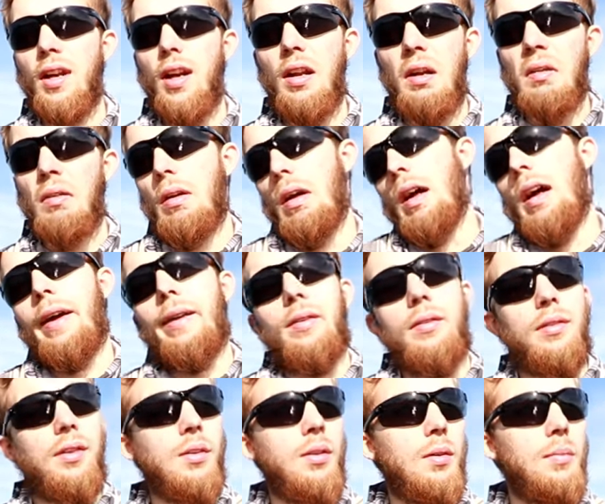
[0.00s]
I
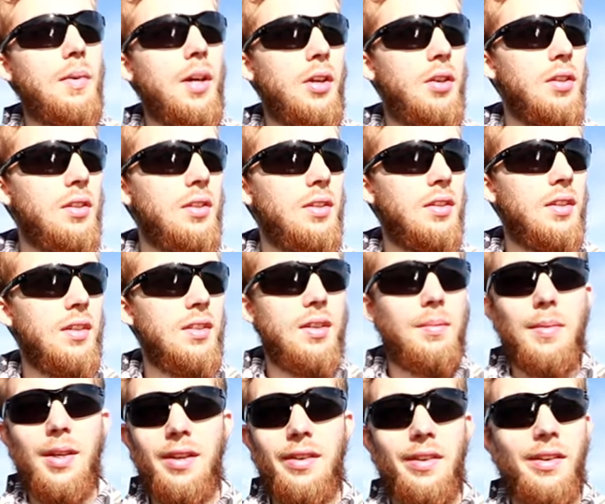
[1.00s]
don't know. I'm not good at this.
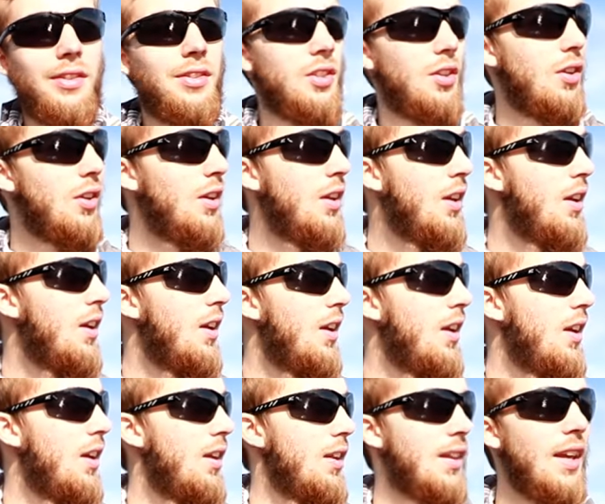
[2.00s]
I'm not a hunter
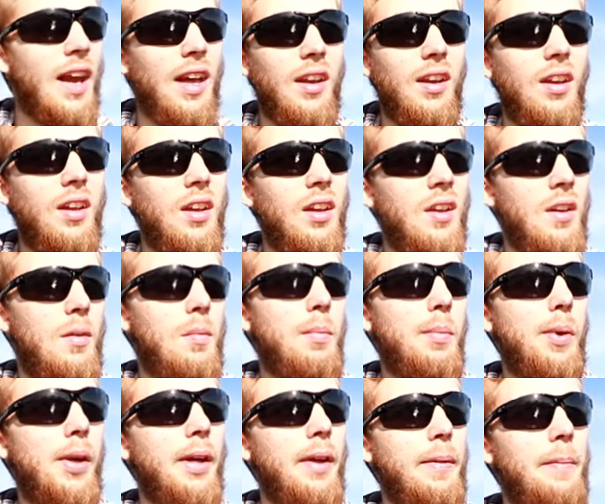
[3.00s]
yet.
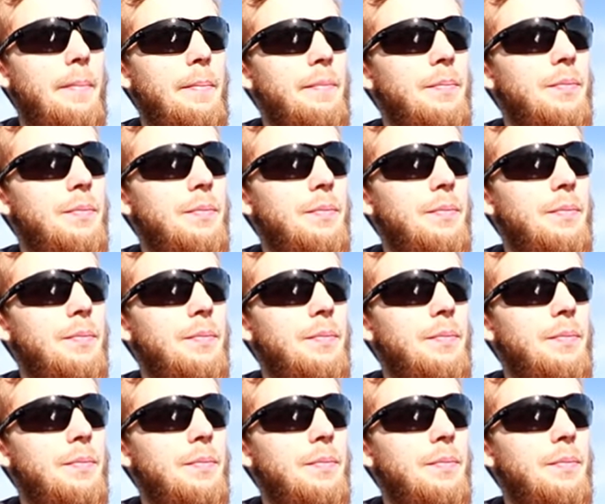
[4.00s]
But